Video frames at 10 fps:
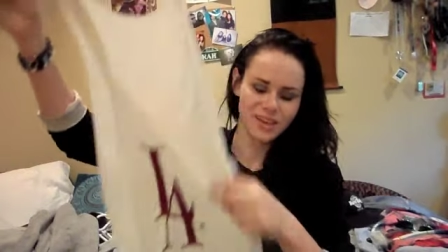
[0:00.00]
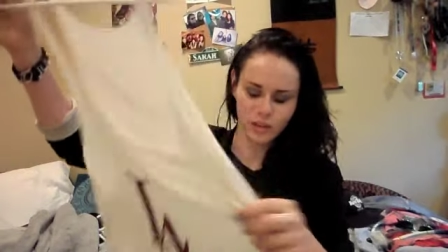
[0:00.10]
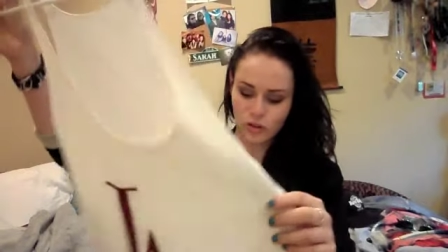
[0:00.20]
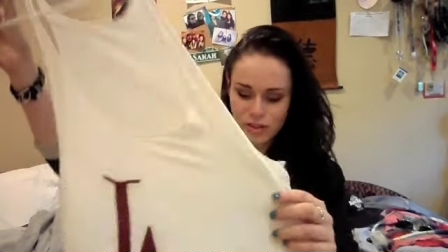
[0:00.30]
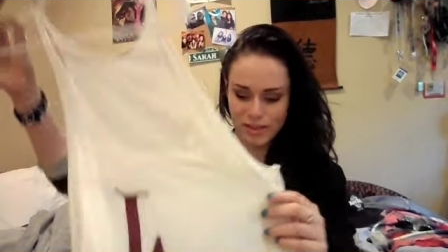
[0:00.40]

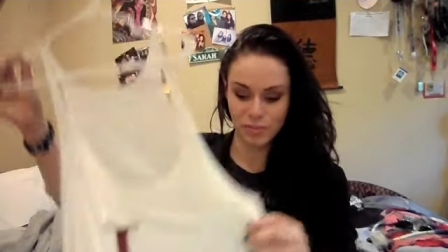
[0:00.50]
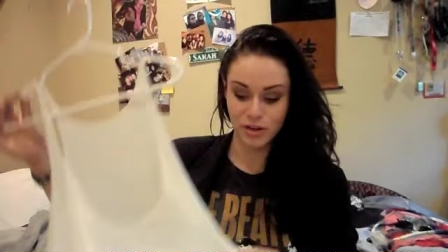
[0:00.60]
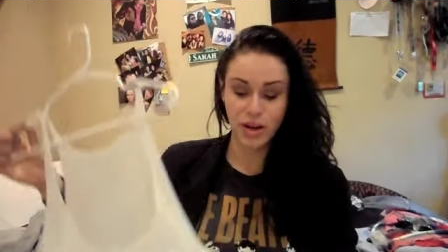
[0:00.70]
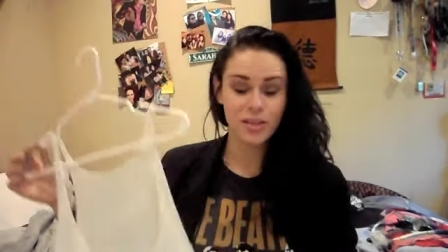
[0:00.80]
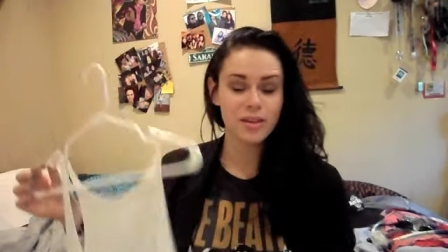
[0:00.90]
looked like it.
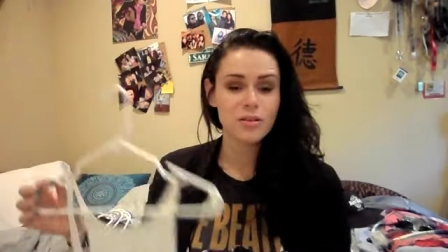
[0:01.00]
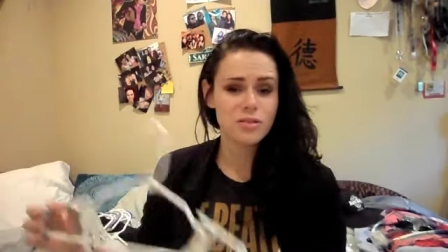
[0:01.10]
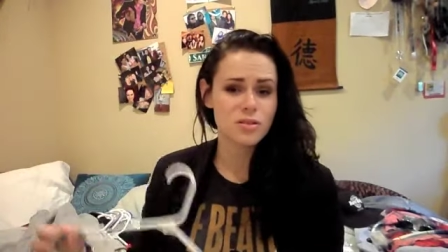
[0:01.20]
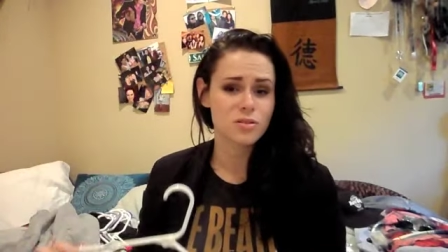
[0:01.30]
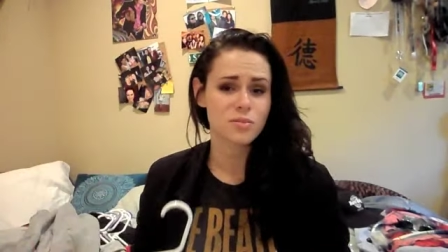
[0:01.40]
But I think it's
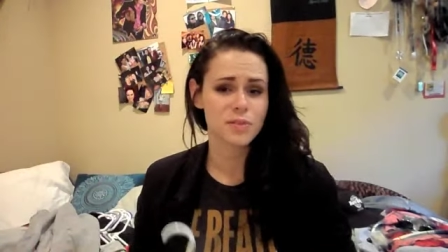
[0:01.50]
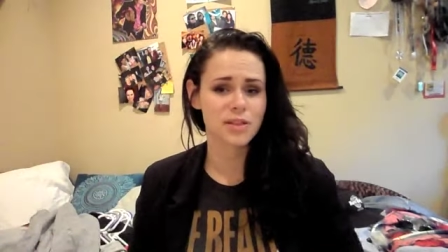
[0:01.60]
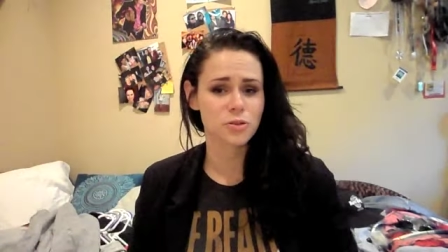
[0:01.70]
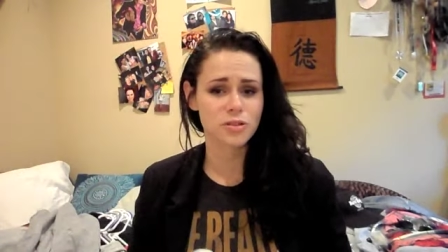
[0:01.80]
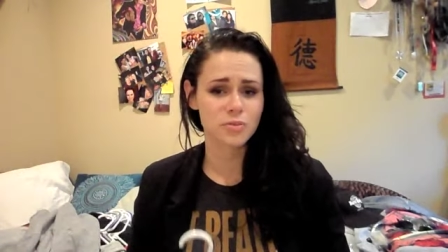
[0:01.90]
also something
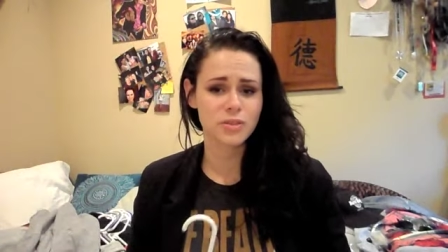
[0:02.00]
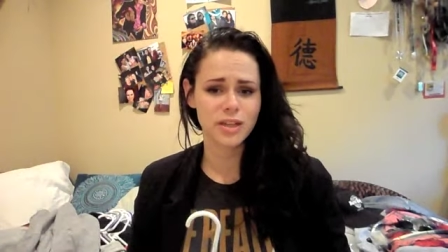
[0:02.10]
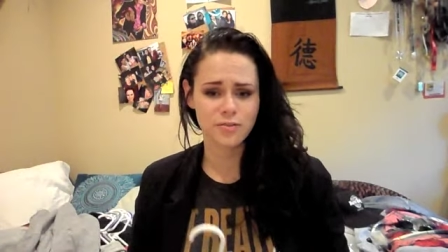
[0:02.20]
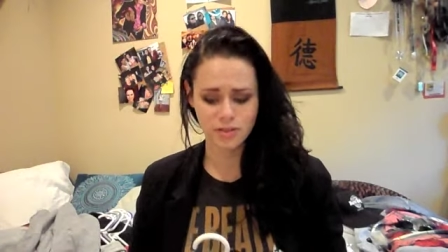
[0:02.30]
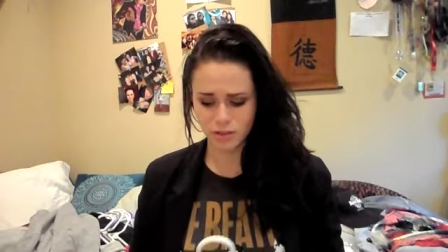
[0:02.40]
that Kristen would
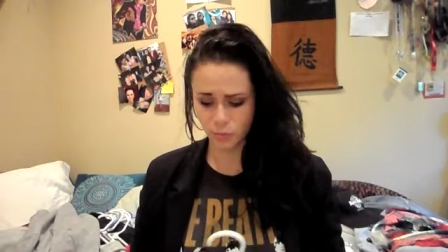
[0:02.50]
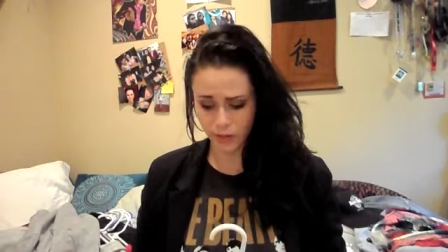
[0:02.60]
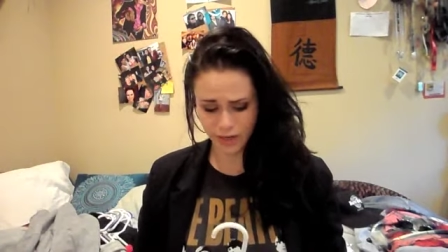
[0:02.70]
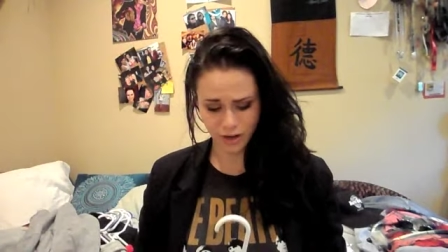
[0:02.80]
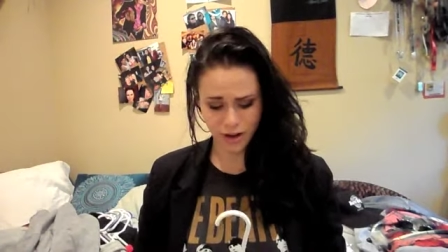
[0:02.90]
definitely
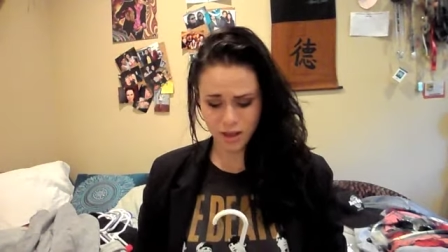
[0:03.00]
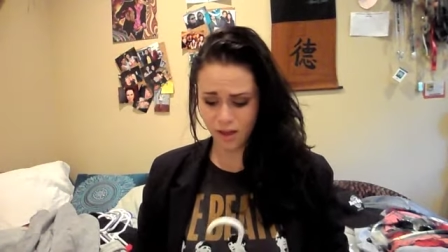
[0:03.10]
wear,